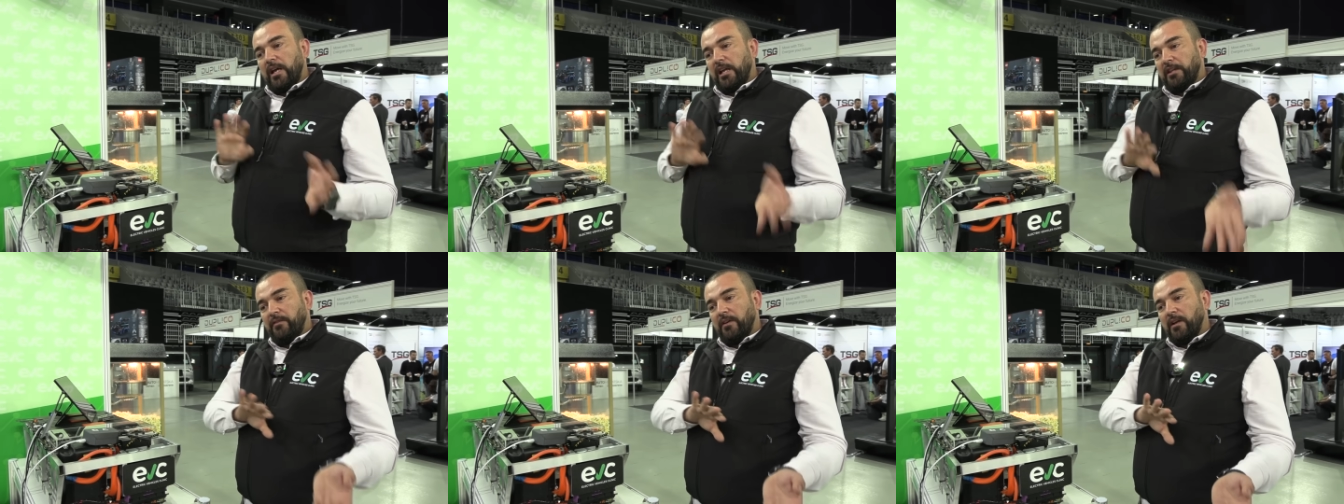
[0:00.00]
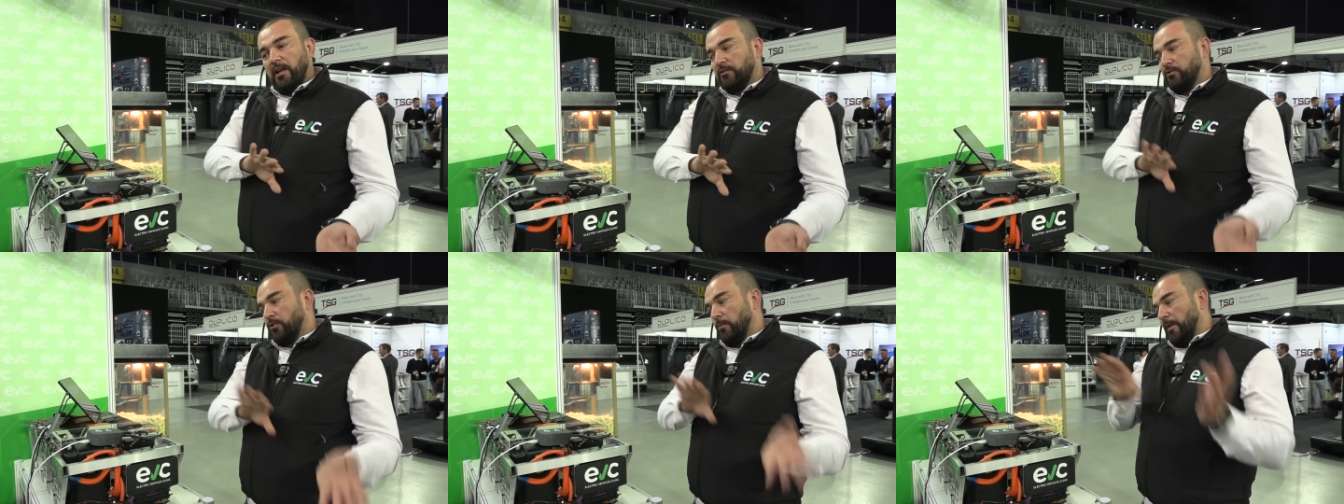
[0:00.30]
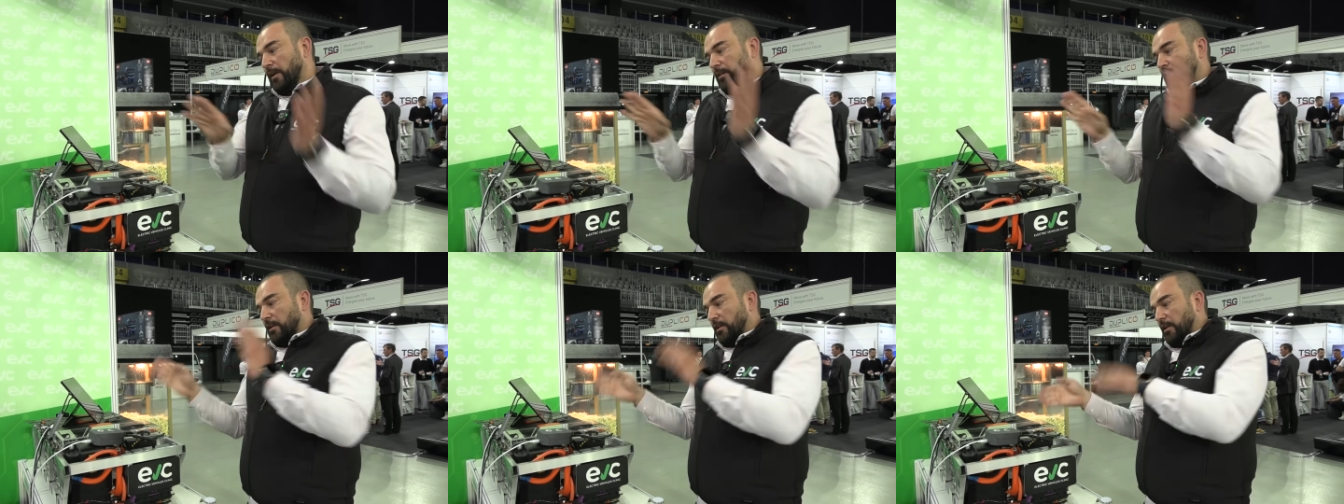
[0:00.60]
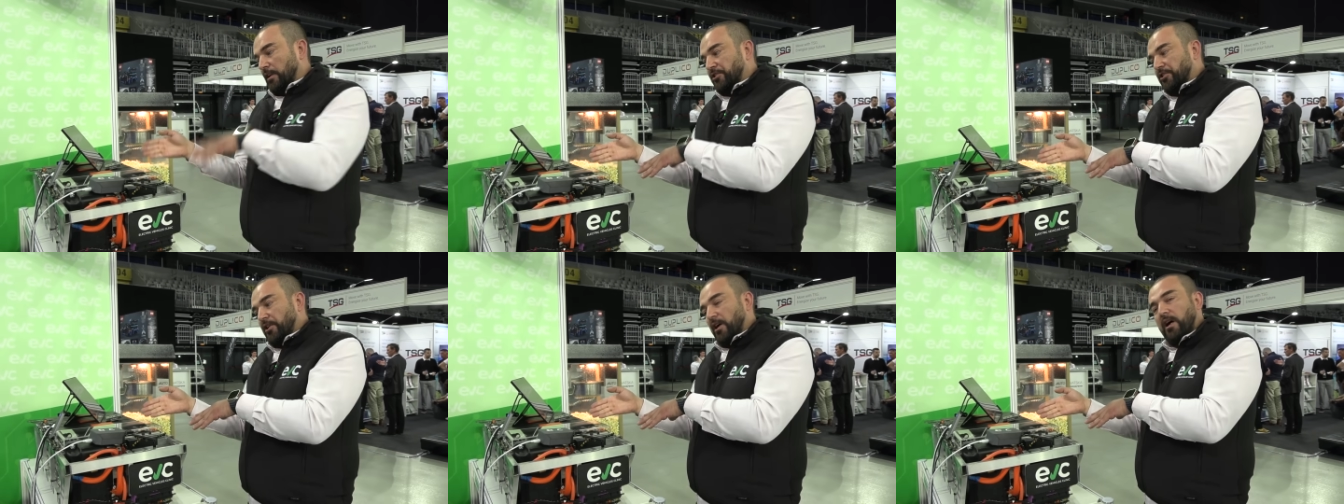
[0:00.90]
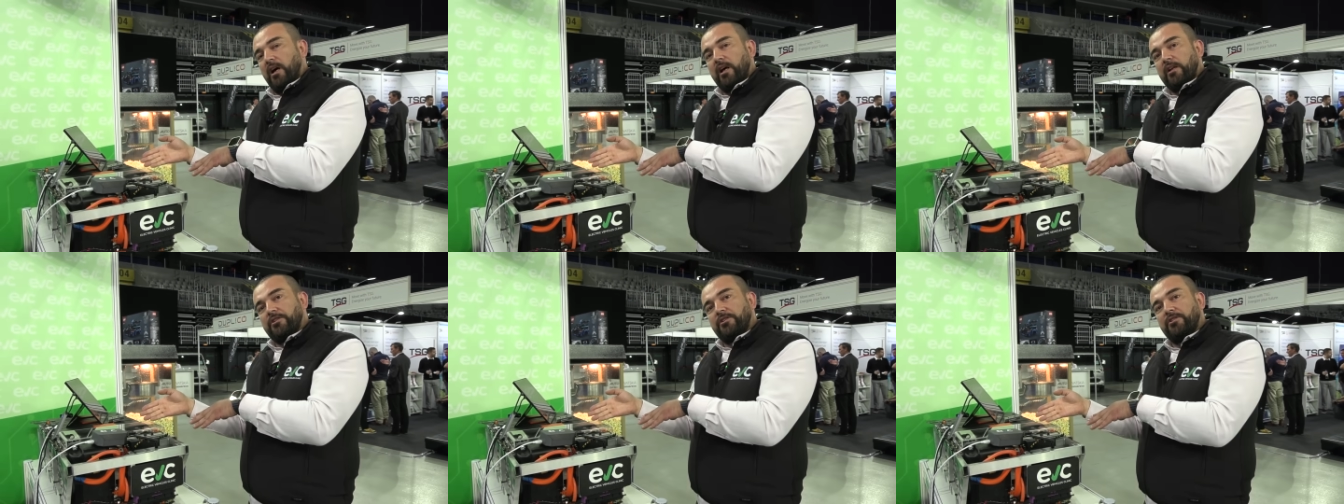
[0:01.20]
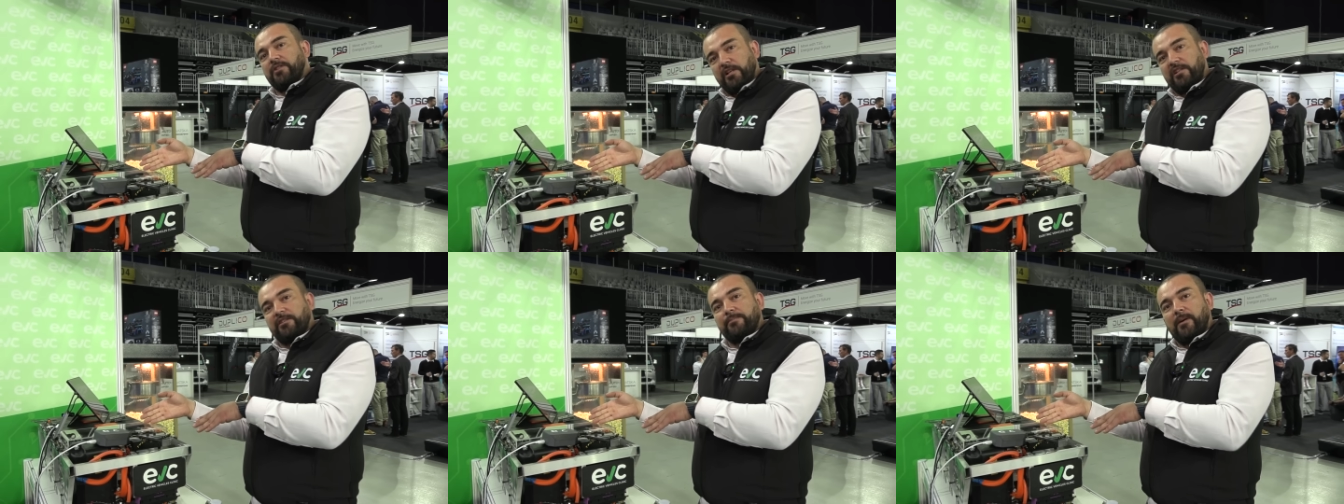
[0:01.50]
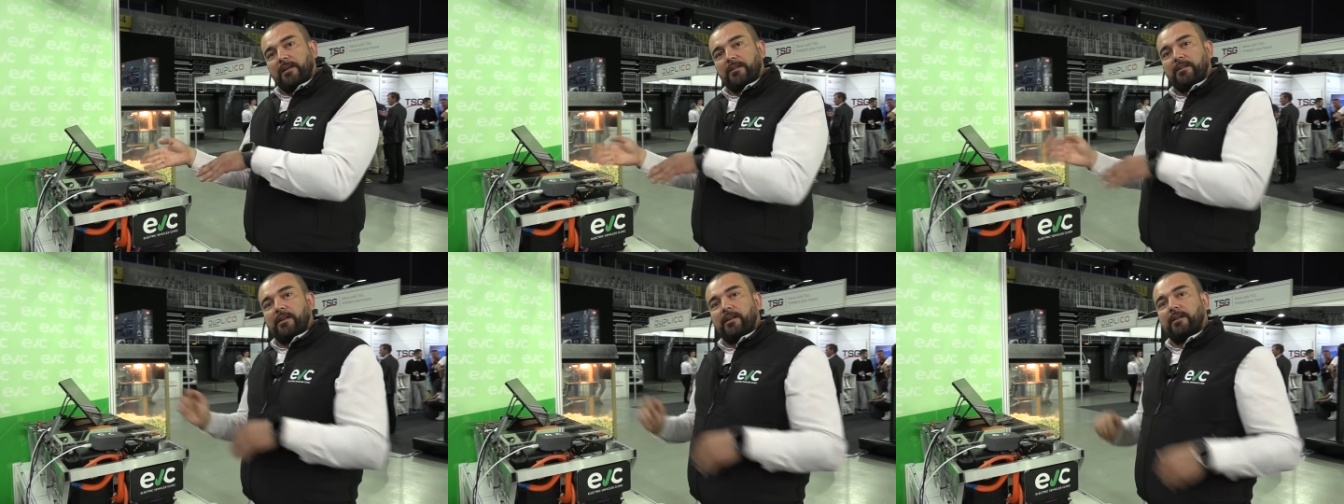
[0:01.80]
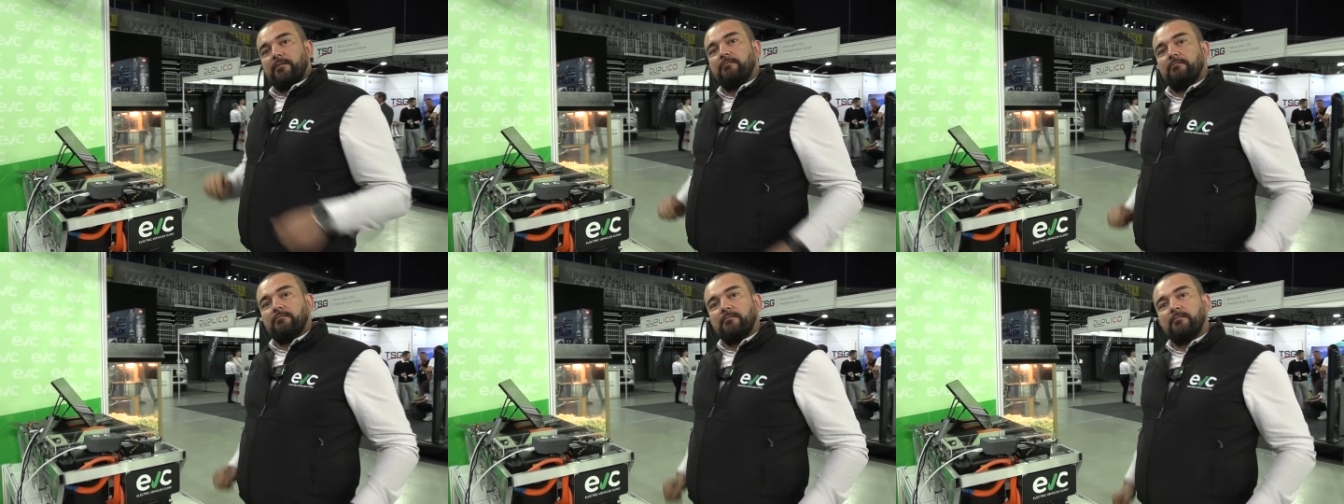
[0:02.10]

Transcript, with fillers: it will automatically charge this battery.